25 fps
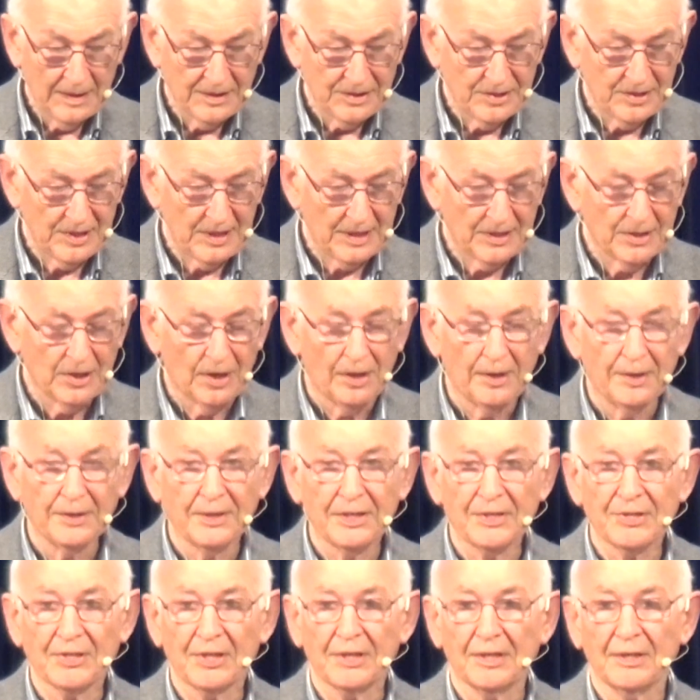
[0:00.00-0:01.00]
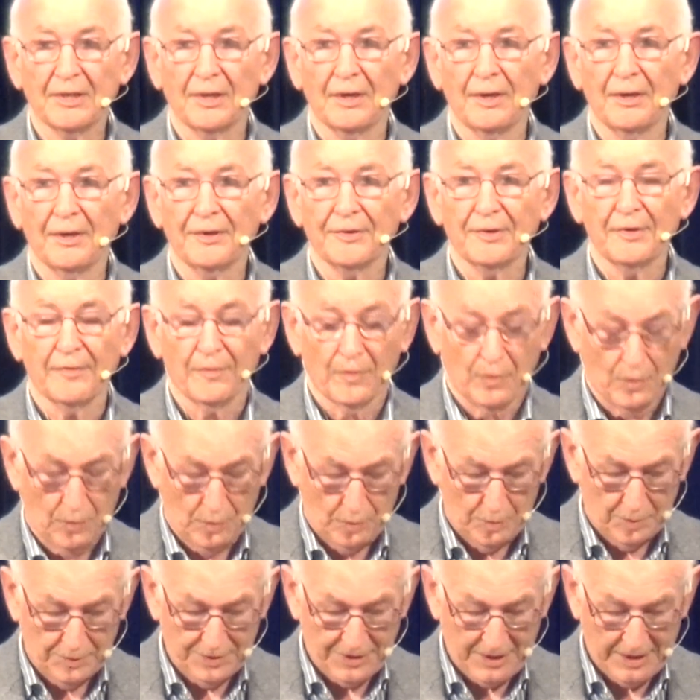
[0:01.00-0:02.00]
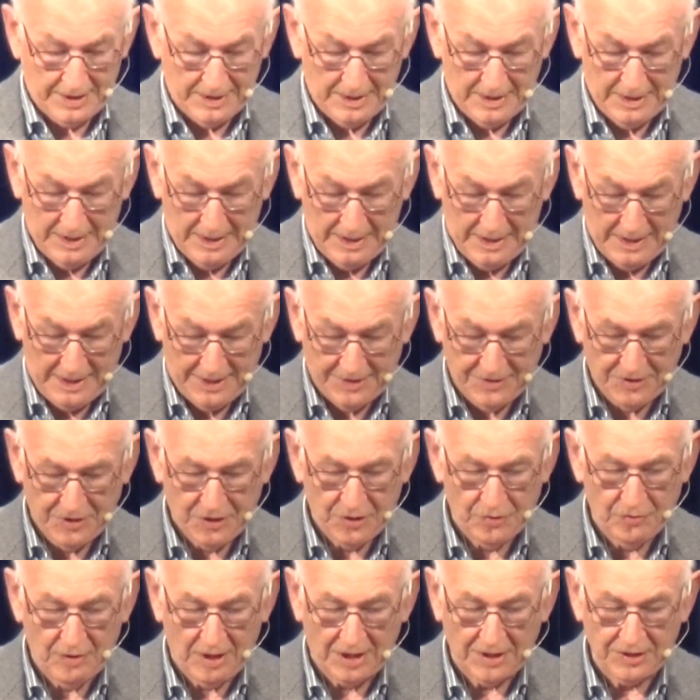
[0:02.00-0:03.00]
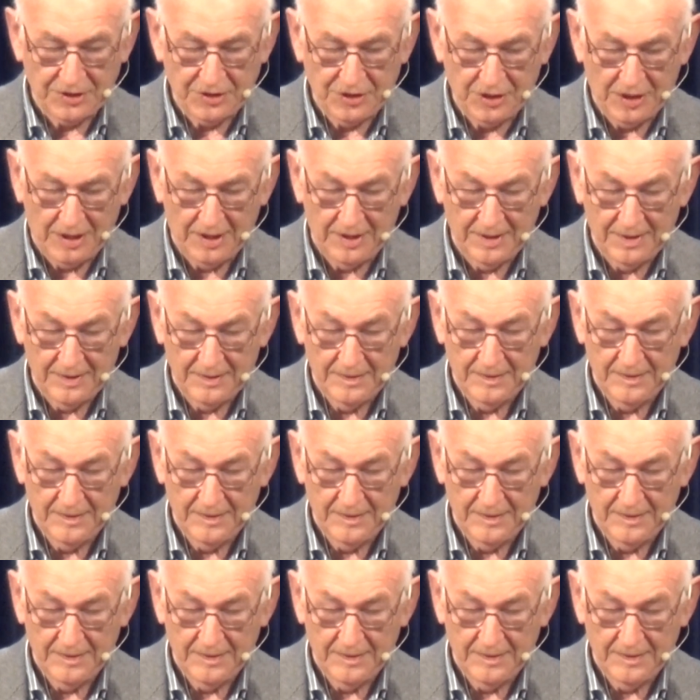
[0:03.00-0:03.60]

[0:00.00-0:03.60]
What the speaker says: See, God is a God of order and structure,